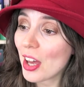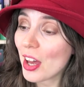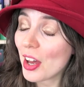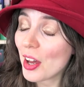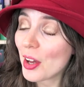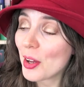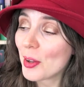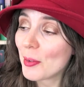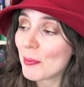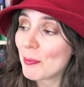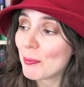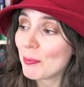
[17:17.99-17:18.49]

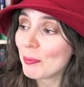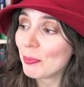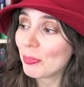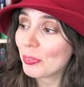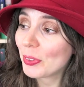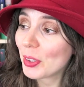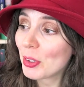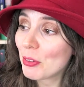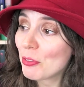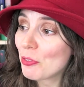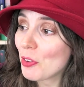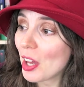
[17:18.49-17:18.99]

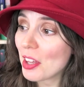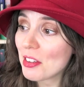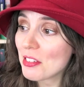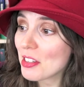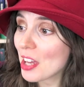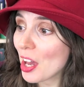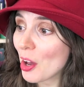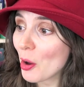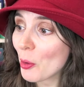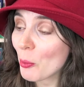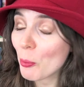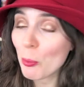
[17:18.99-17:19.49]

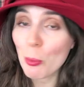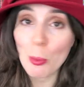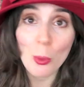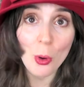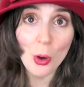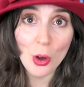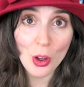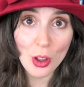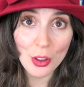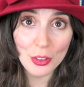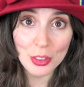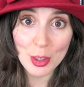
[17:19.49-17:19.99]
find out
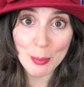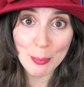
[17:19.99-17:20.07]
what